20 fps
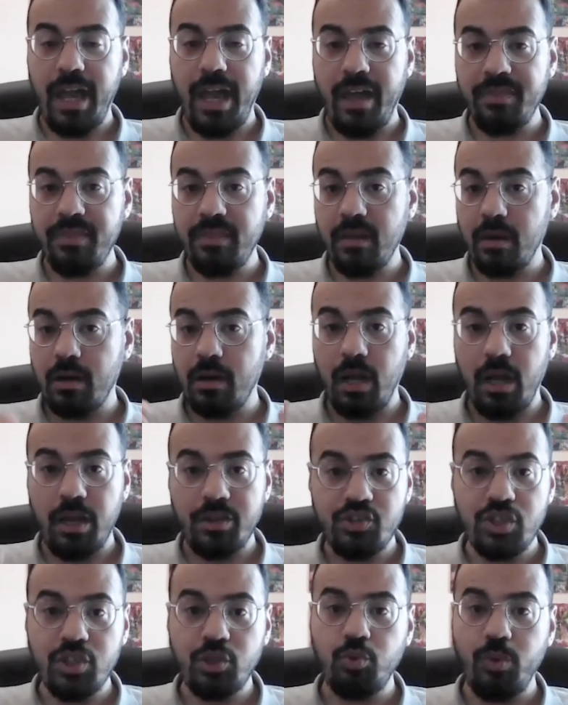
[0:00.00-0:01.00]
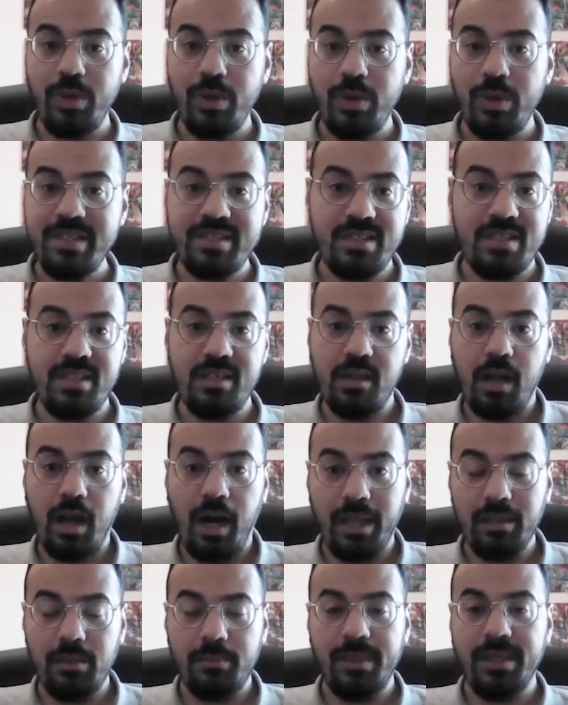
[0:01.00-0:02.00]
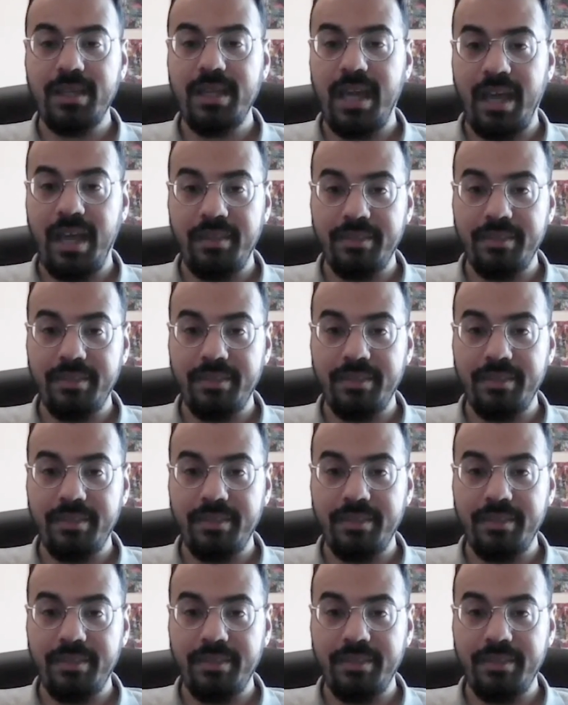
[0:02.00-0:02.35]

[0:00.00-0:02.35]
and they're a G20 economy.